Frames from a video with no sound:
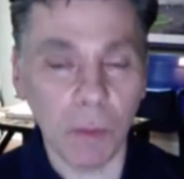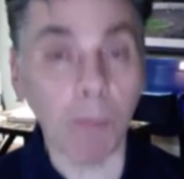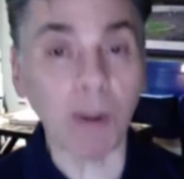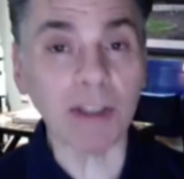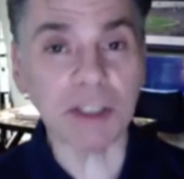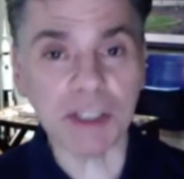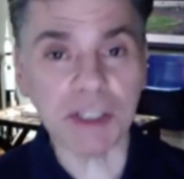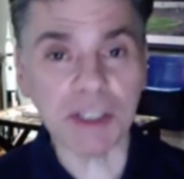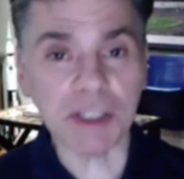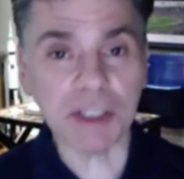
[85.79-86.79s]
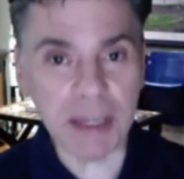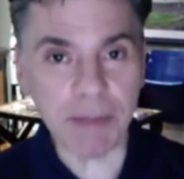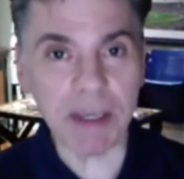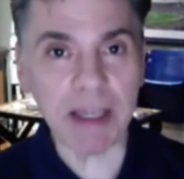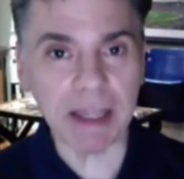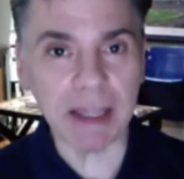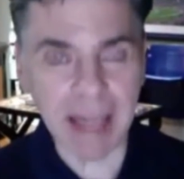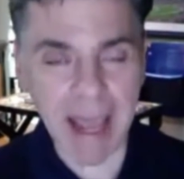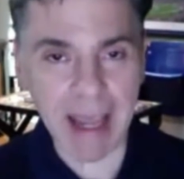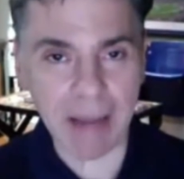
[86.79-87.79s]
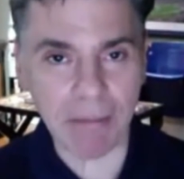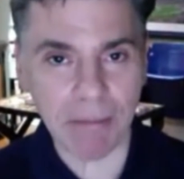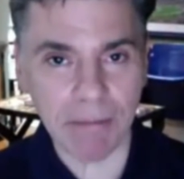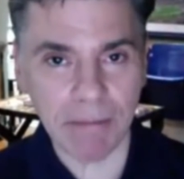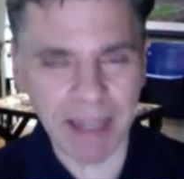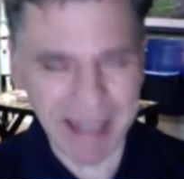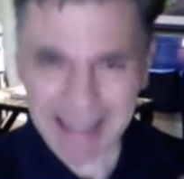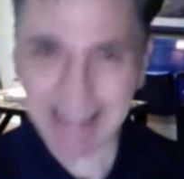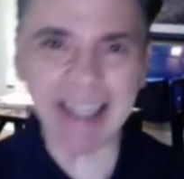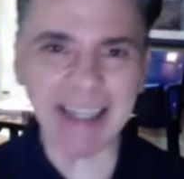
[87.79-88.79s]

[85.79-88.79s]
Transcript: but still keeping the name, isn't it?